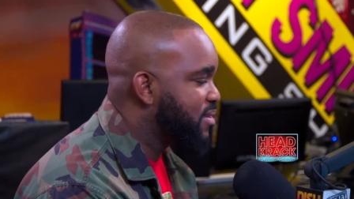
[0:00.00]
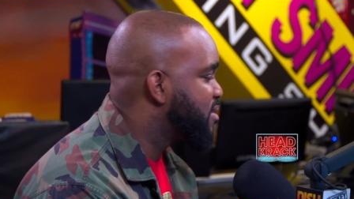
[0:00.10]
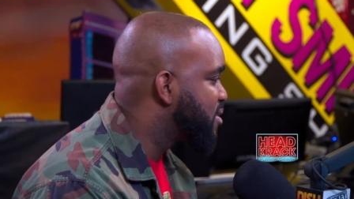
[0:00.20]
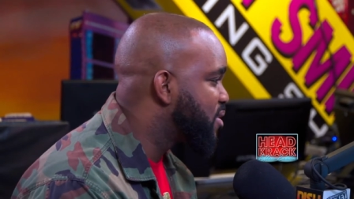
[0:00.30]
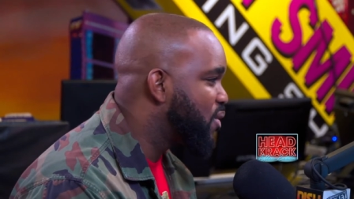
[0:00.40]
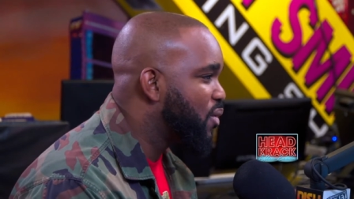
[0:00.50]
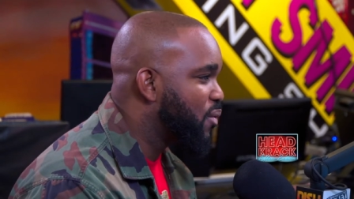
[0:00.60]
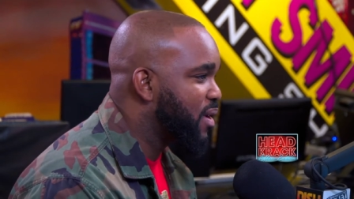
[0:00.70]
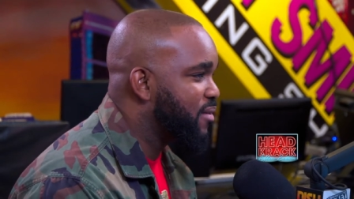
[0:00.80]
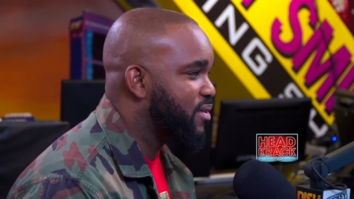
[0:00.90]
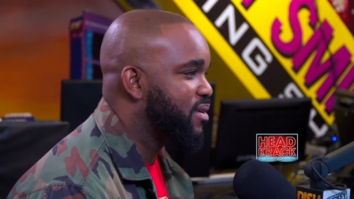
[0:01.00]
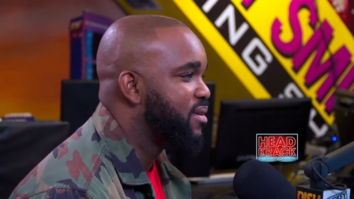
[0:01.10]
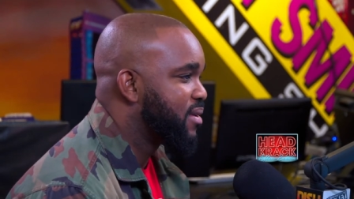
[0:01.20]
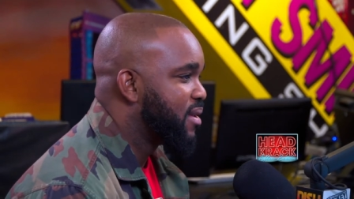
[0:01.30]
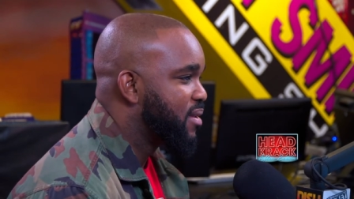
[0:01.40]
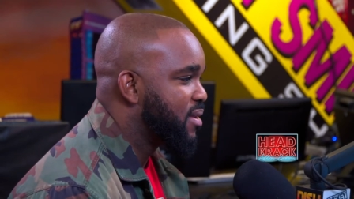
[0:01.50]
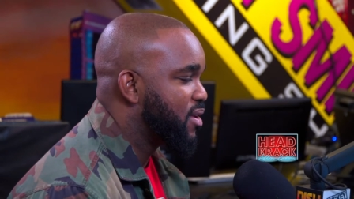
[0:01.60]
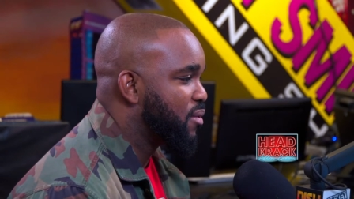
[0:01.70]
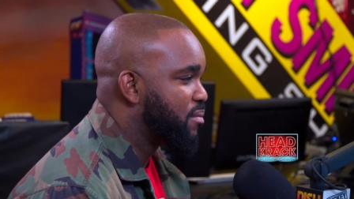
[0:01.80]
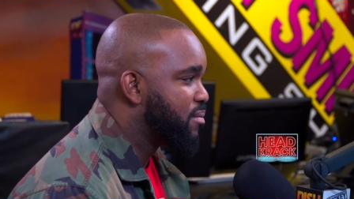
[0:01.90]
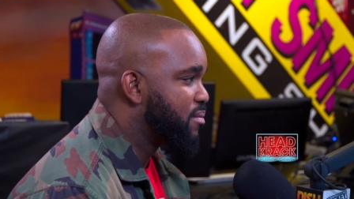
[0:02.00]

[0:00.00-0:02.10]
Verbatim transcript: Right, right, right. Whatever, you know,